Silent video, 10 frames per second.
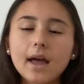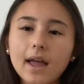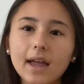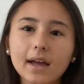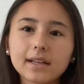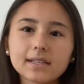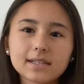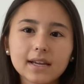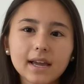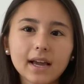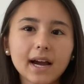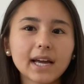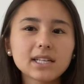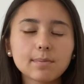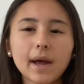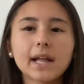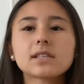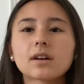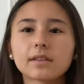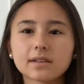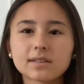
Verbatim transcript: and it kind of depends on the